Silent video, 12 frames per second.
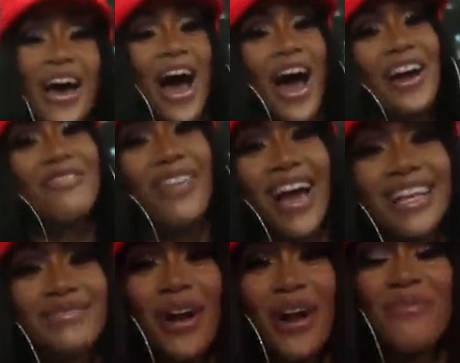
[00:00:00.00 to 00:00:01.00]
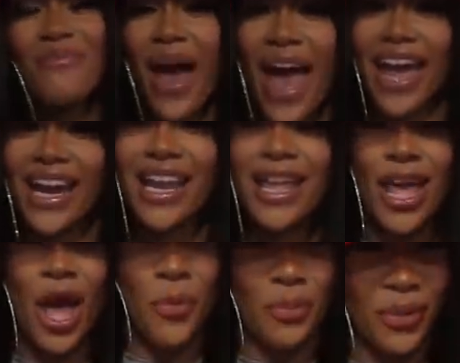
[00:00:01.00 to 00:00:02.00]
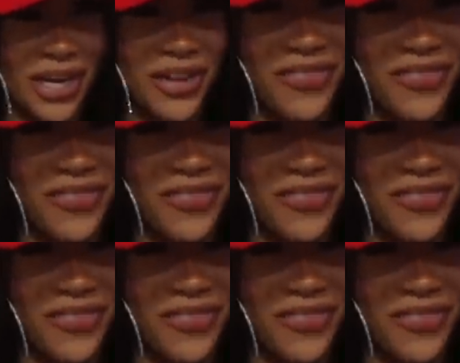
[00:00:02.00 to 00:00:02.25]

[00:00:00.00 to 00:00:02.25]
the Hermes mermaid. Pretty